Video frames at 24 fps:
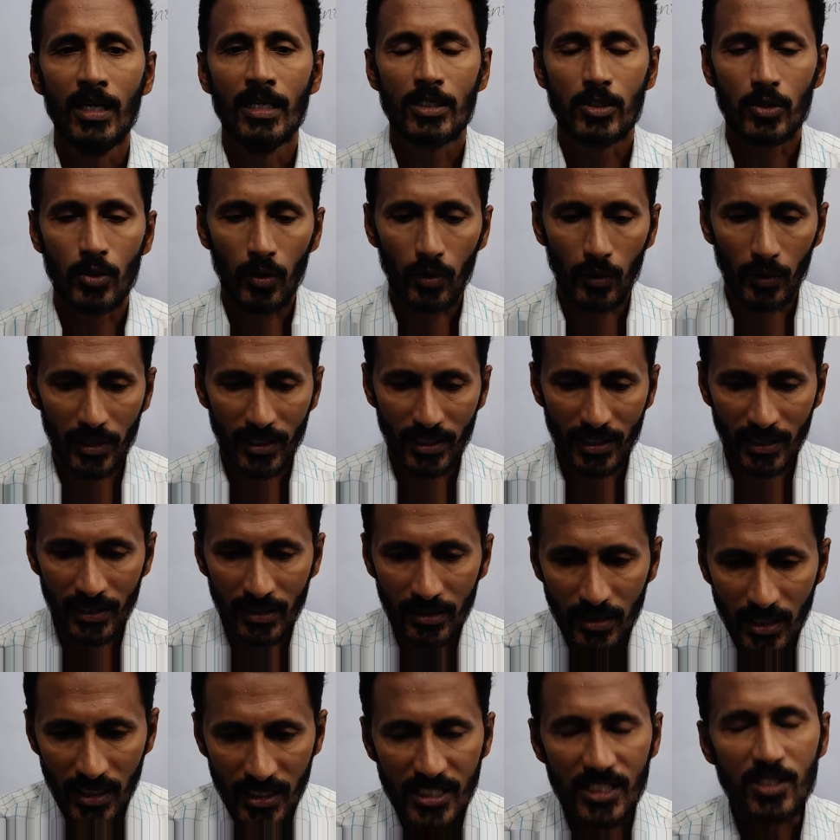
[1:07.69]
So
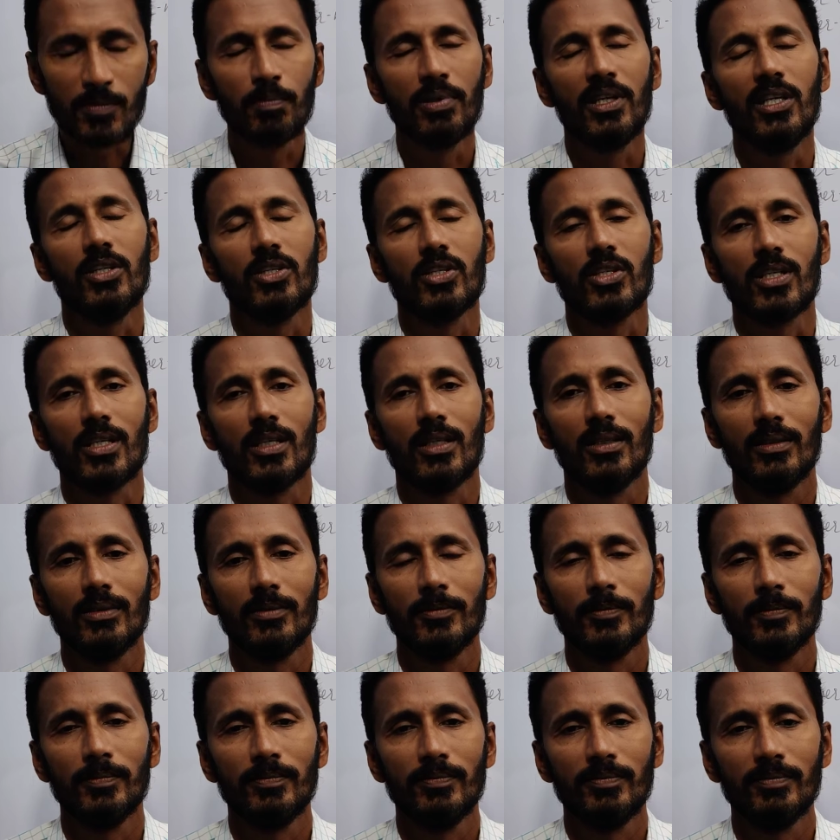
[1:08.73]
in this speech,
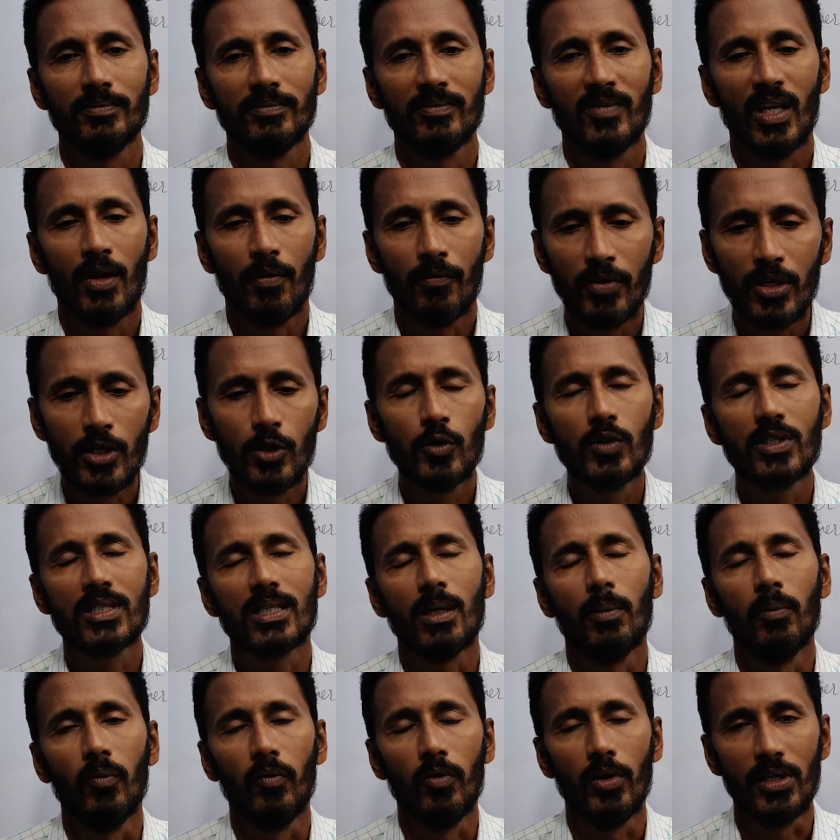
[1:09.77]
we use
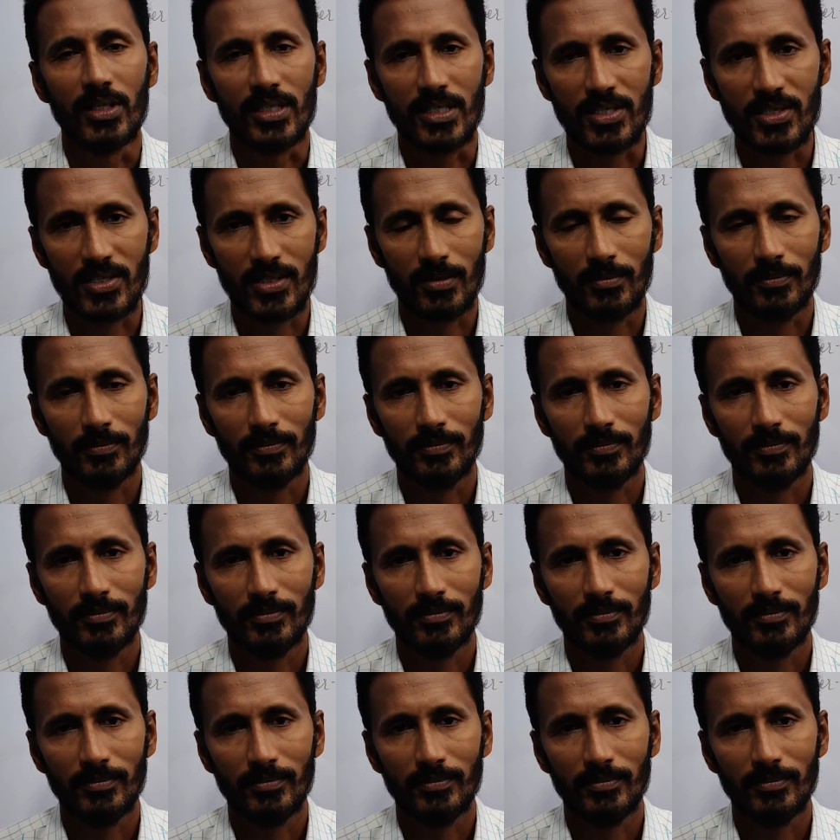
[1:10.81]
some words.